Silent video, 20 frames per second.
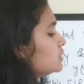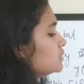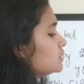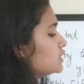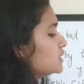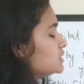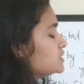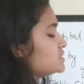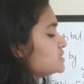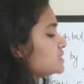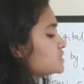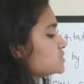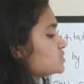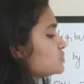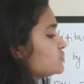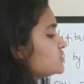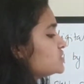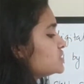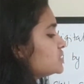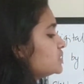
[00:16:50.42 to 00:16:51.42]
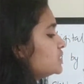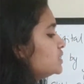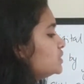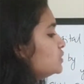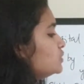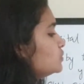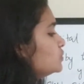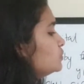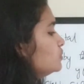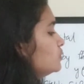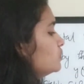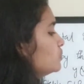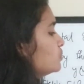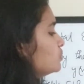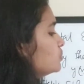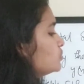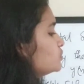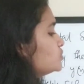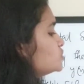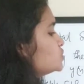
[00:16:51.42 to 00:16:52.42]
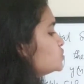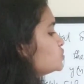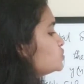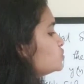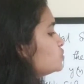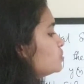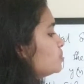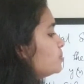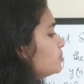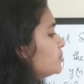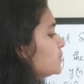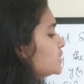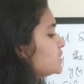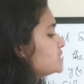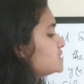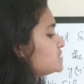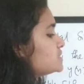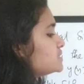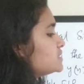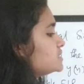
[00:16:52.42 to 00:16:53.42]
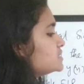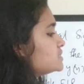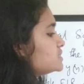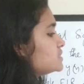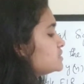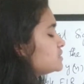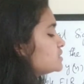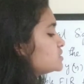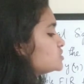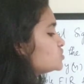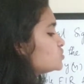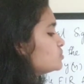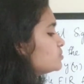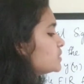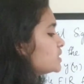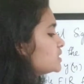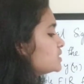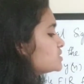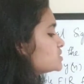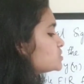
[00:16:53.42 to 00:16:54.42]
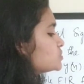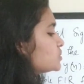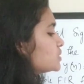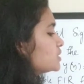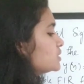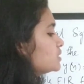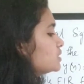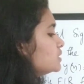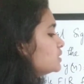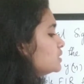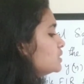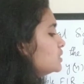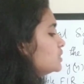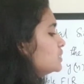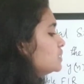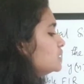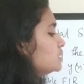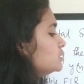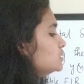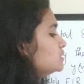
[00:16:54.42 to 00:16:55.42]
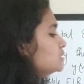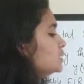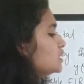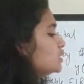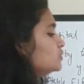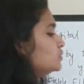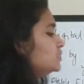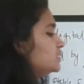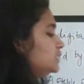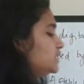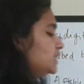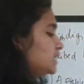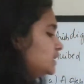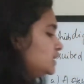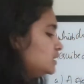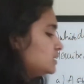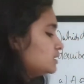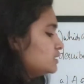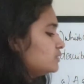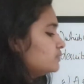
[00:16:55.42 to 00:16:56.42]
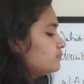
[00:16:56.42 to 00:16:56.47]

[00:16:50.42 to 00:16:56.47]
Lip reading: that is x of z into 2 plus z raised to minus 1. Now take